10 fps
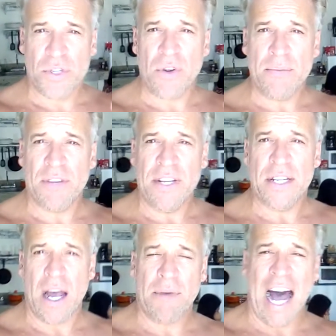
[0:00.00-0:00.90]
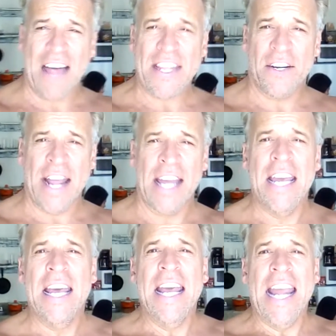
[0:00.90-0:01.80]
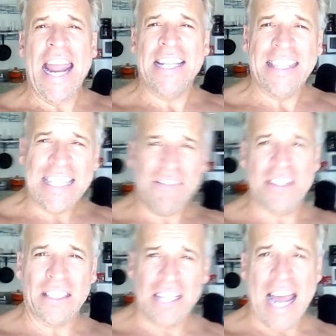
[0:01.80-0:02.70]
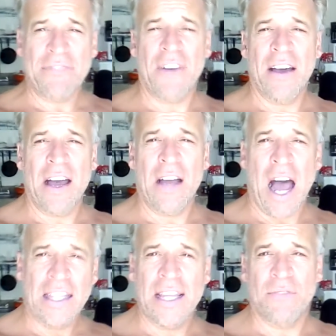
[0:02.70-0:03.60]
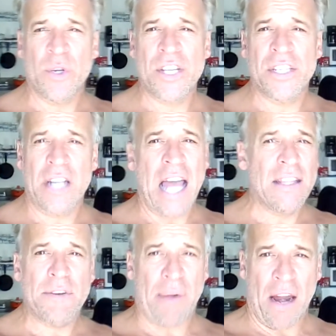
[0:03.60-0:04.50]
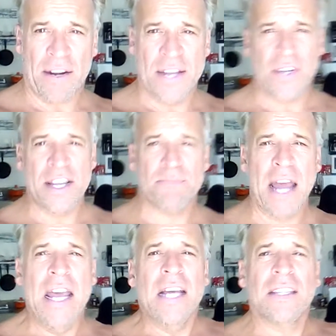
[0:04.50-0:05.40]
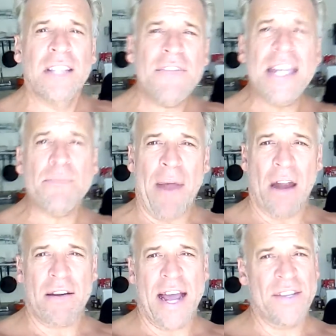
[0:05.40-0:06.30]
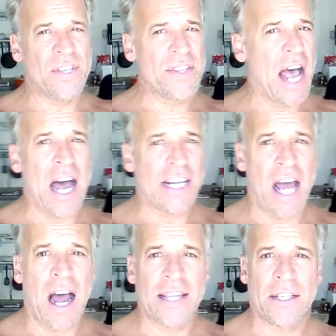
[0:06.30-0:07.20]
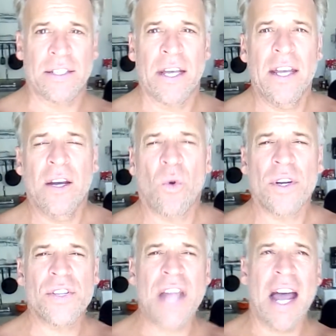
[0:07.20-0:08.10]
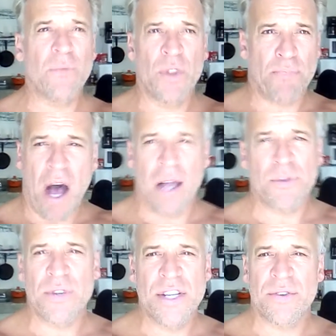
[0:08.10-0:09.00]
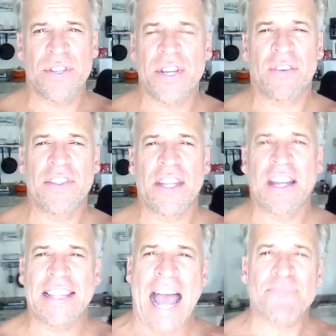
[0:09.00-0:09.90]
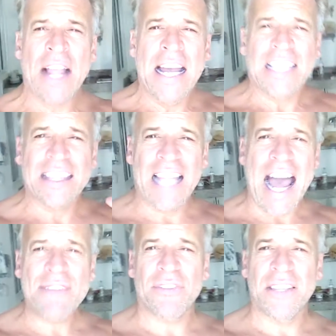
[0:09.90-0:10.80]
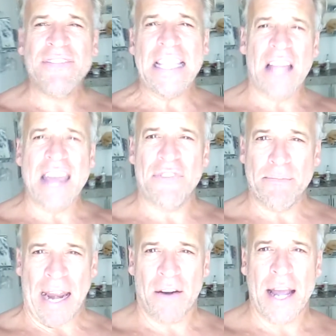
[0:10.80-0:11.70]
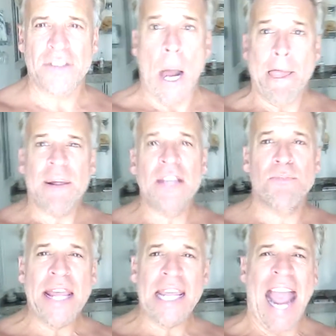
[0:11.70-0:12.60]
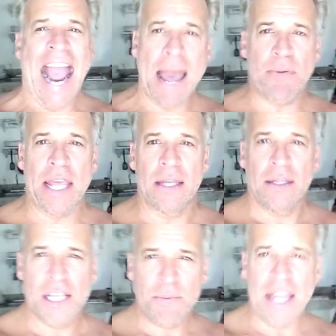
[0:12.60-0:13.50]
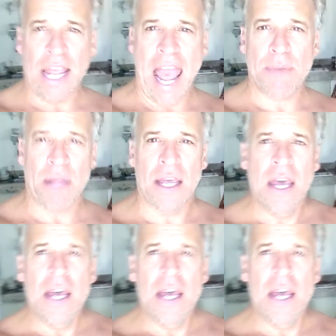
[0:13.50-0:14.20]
streams of income on the internet and live the life I live, which is that I live in paradise, guys. My living in paradise is not on an island, or it's not with palm trees or a sun or anything like that. Living life in paradise is being happy. It's being happy.